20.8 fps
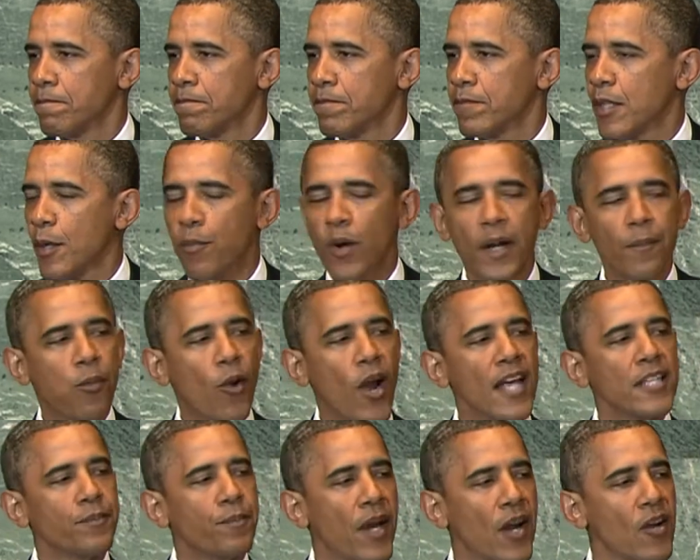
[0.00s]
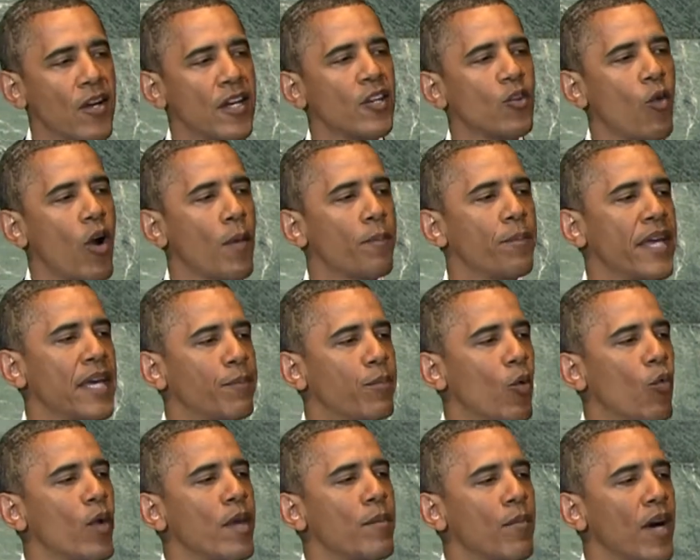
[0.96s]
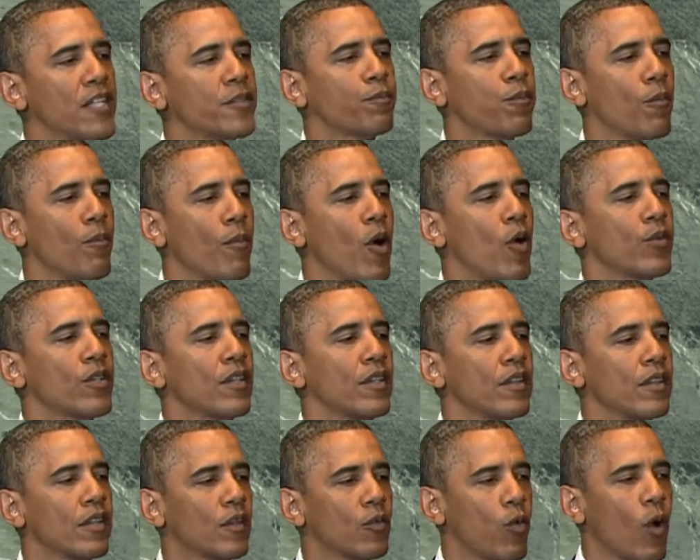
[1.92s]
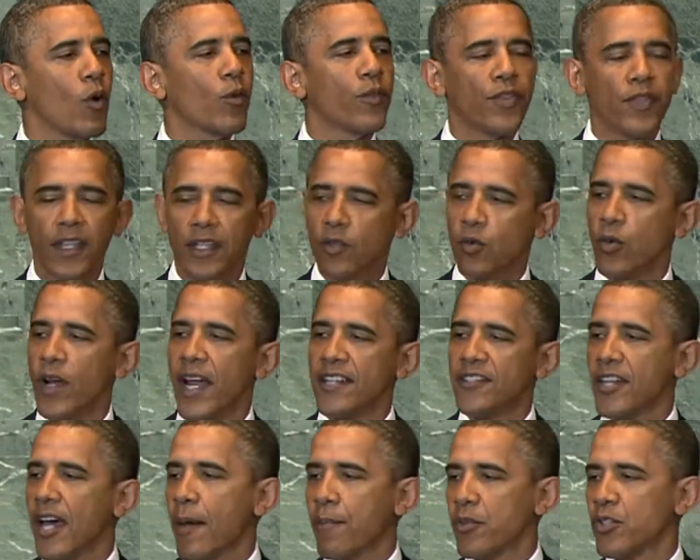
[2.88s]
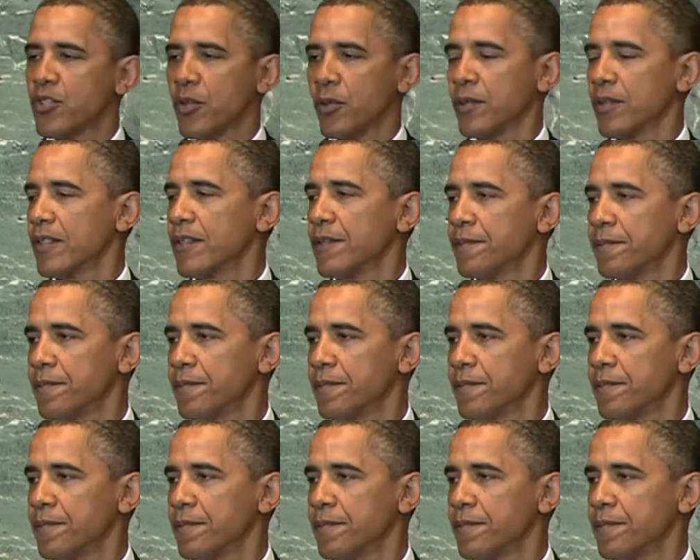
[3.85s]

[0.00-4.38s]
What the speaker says: To bring prosperity to our people, we must promote the growth that creates opportunity.